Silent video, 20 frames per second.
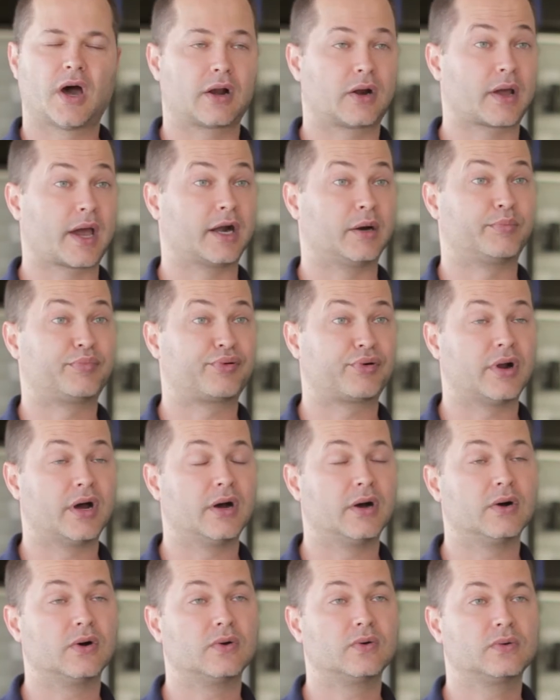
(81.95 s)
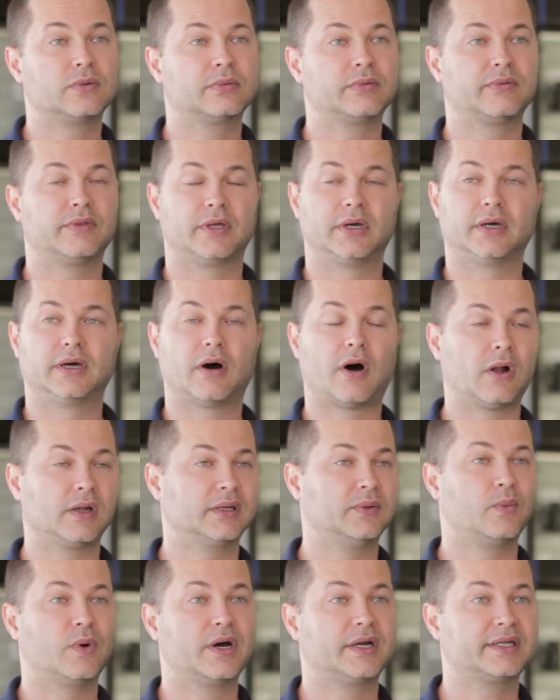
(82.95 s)
AutoGuider Pro, the
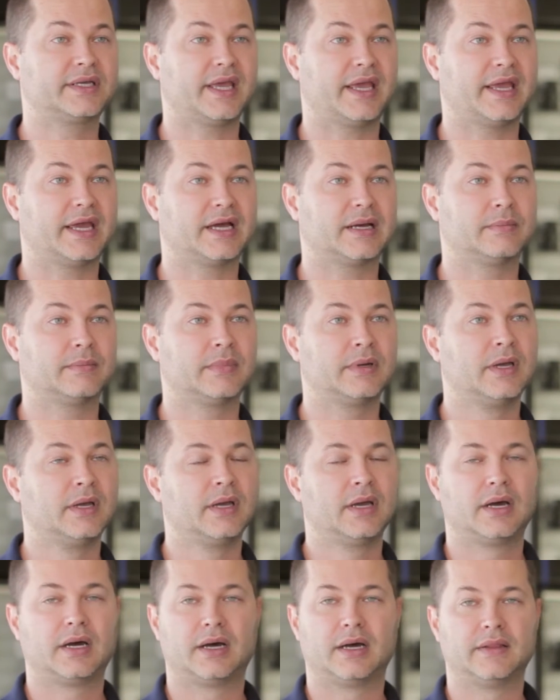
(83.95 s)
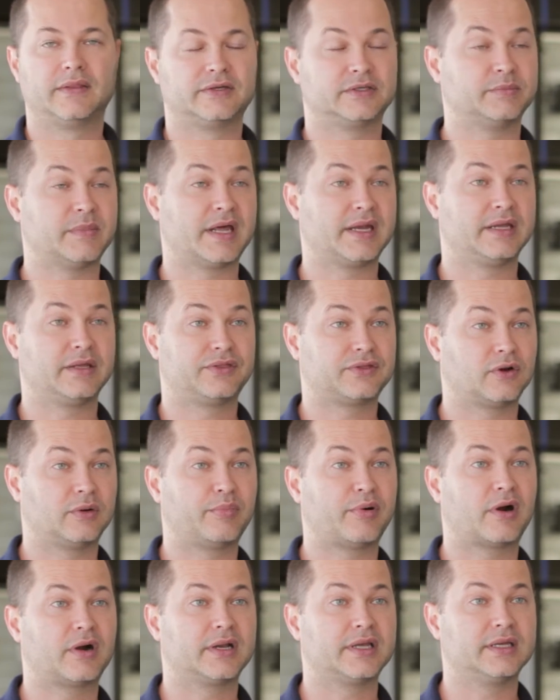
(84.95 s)
all-in-one cam. Uh, there's many
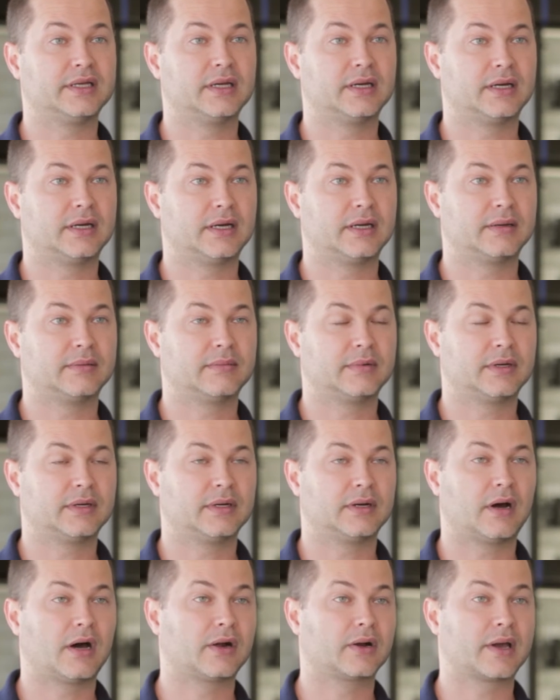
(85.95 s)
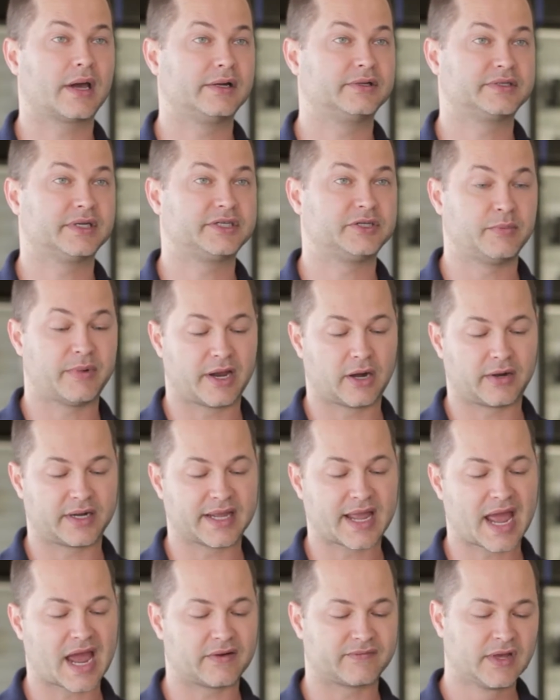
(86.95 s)
third-party uh, uh AutoGuiders that you may already
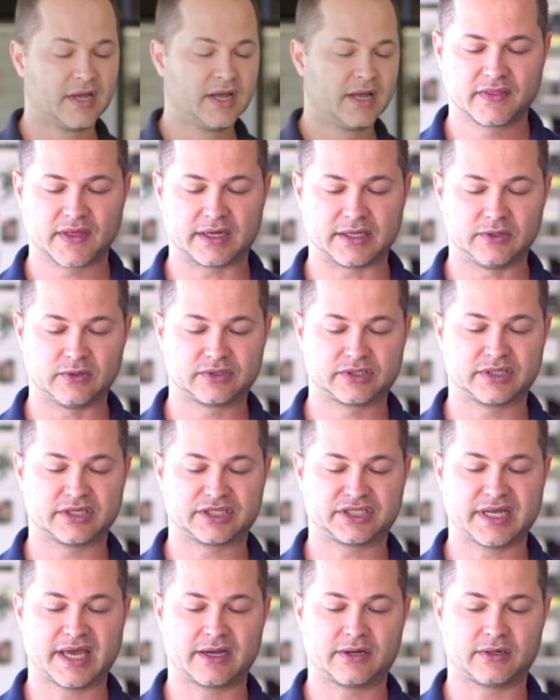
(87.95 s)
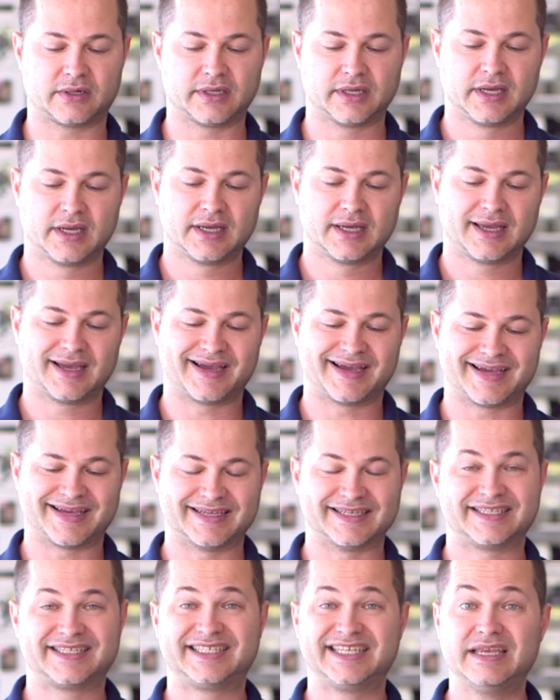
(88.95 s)
have that use the standard uh,
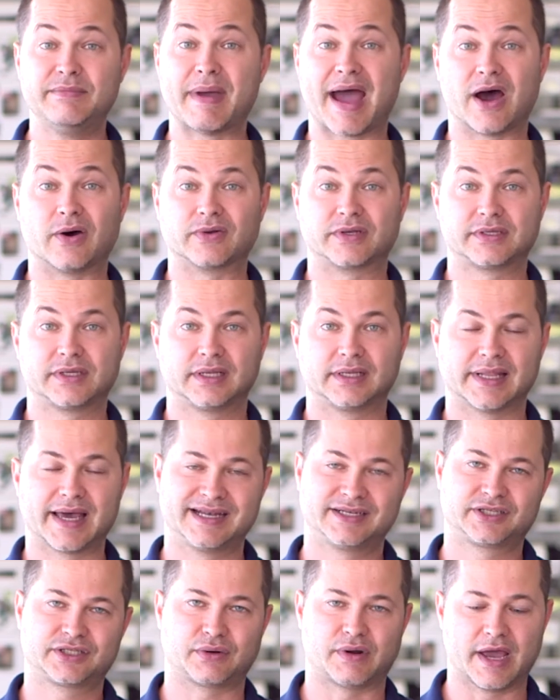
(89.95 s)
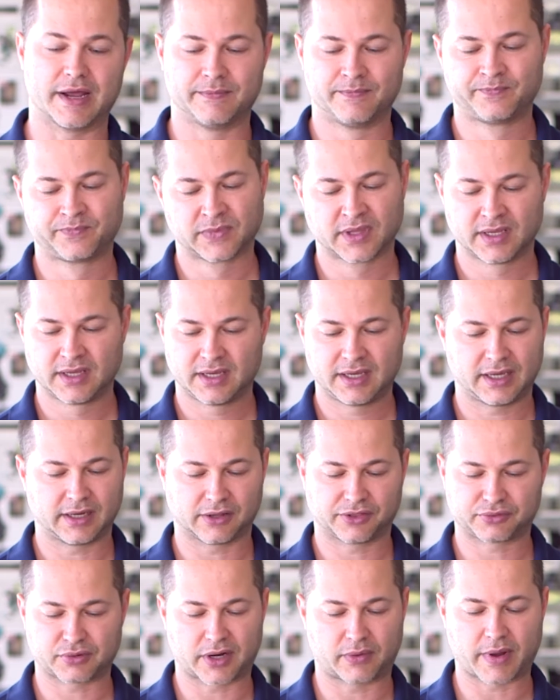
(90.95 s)
C-mount lens thread.
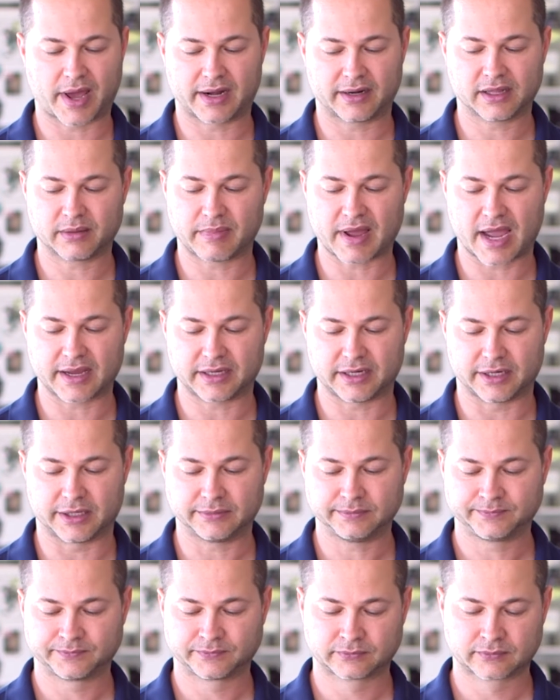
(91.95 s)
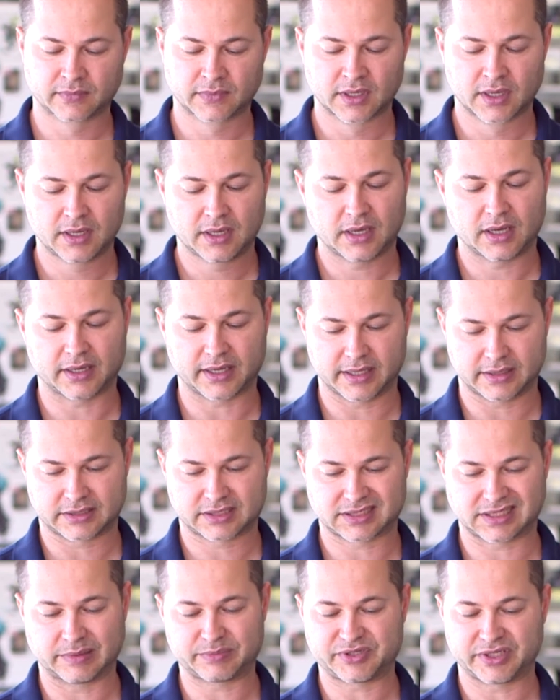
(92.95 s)
It'll thread right on the back here again,
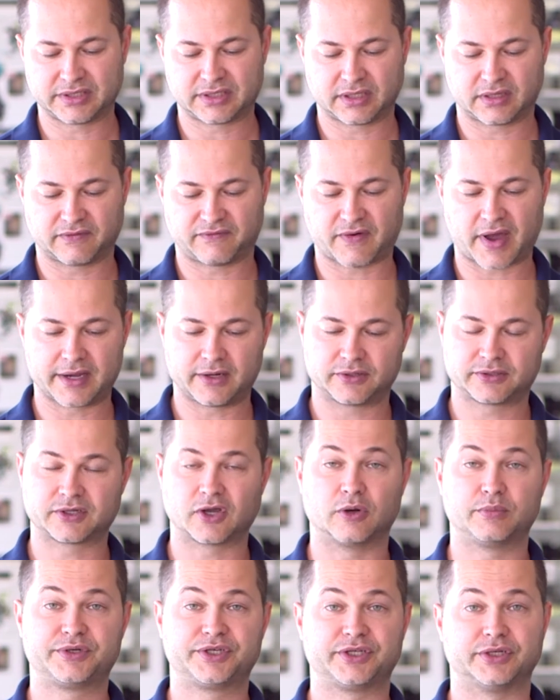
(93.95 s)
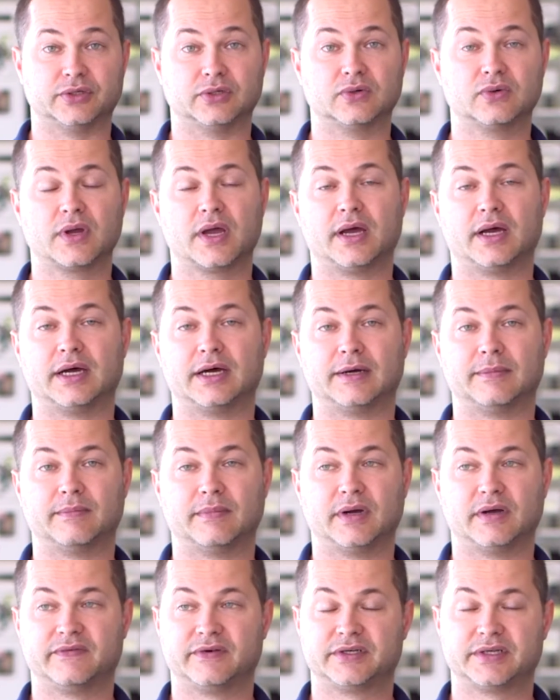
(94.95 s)
slips into the finder scope shoe
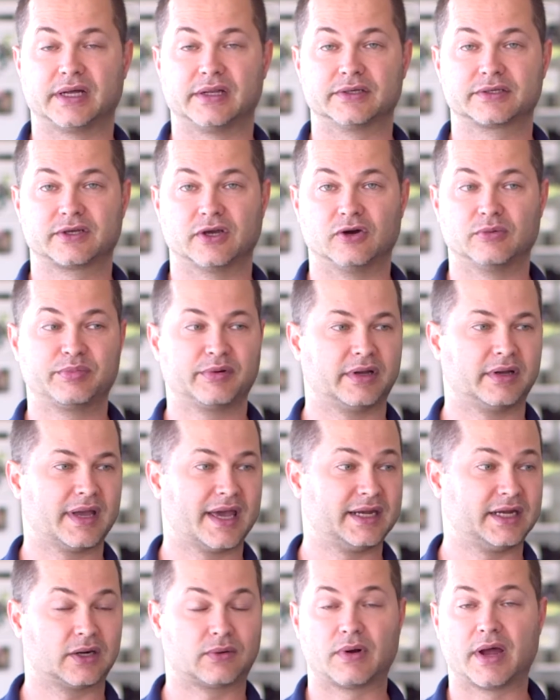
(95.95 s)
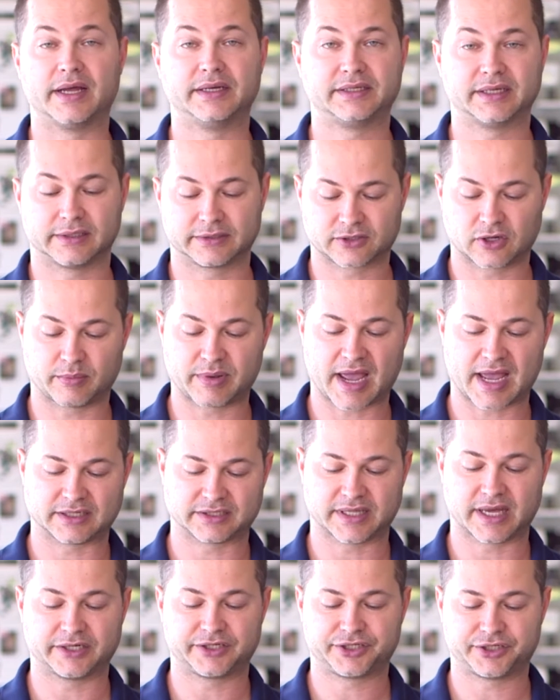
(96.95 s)
um, of your telescope. Uh, any Orion telescope
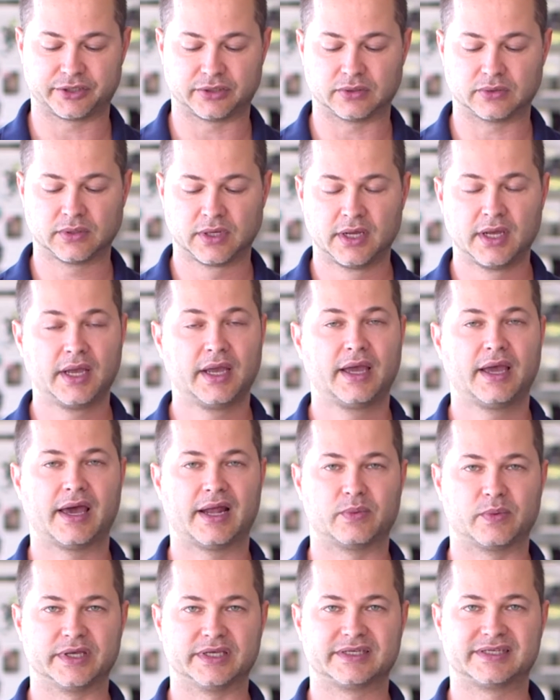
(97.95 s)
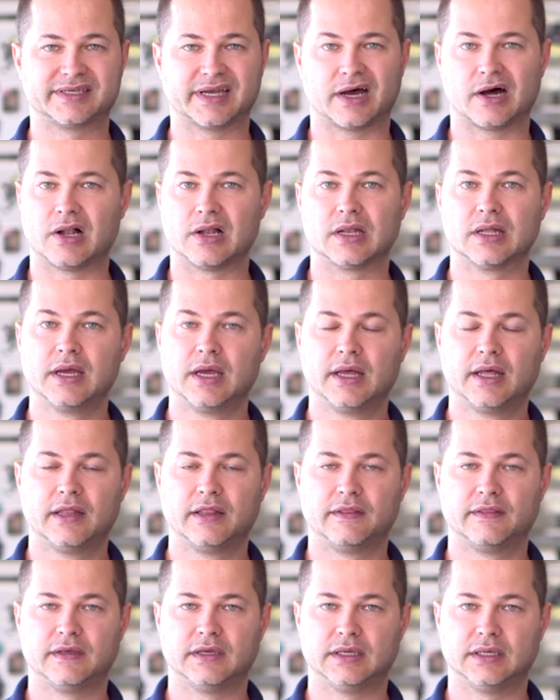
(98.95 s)
has that shoe. And we sell
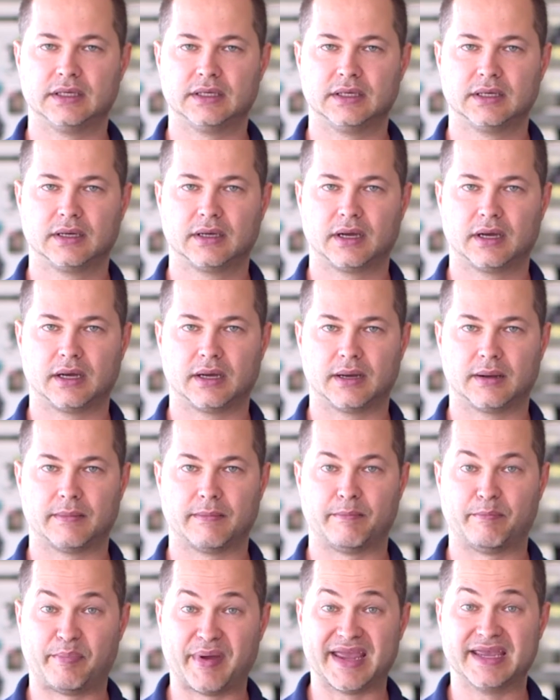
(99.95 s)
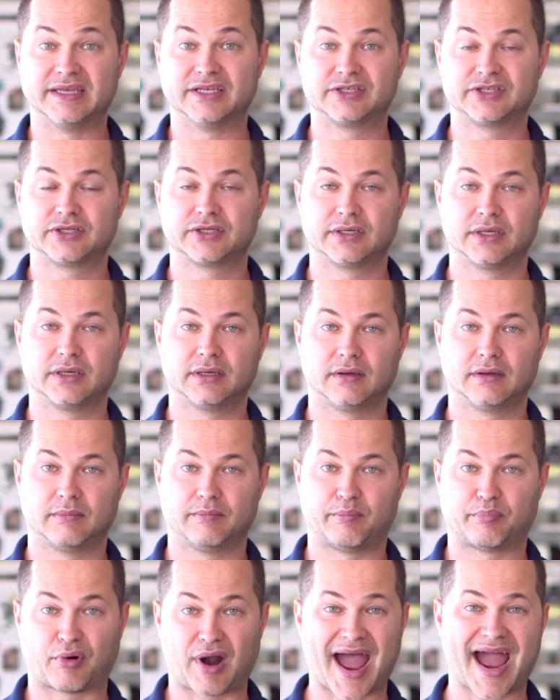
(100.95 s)
the uh, base
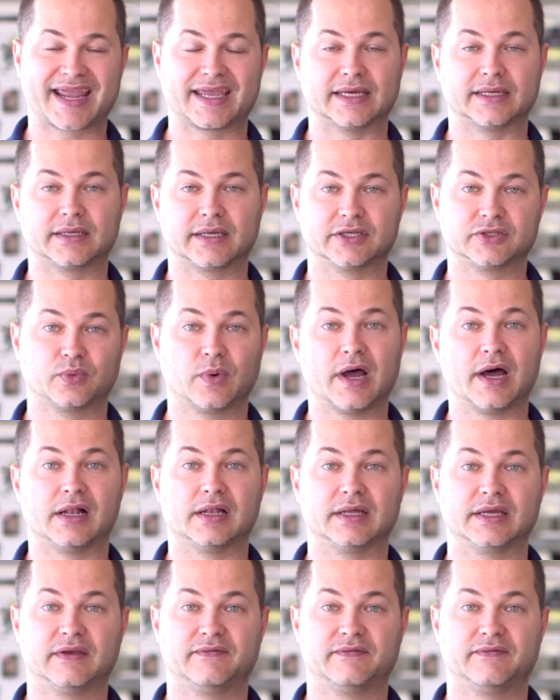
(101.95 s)
bracket as well.